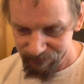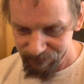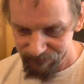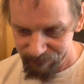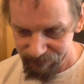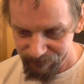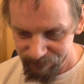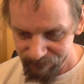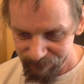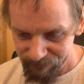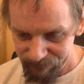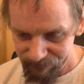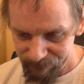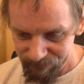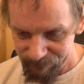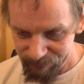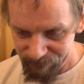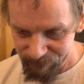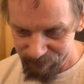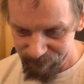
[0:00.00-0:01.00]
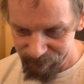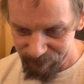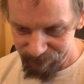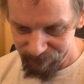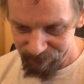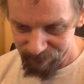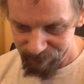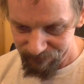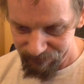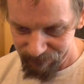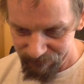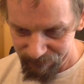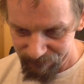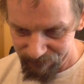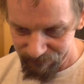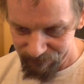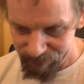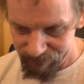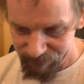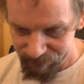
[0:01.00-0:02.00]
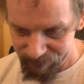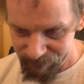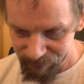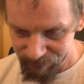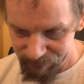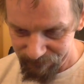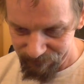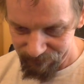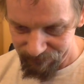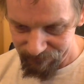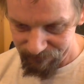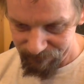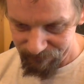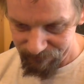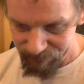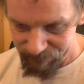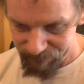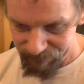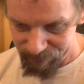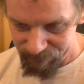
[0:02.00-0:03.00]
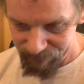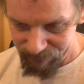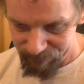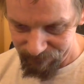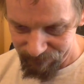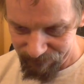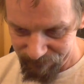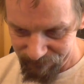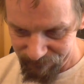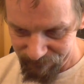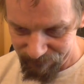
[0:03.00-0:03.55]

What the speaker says: (silent)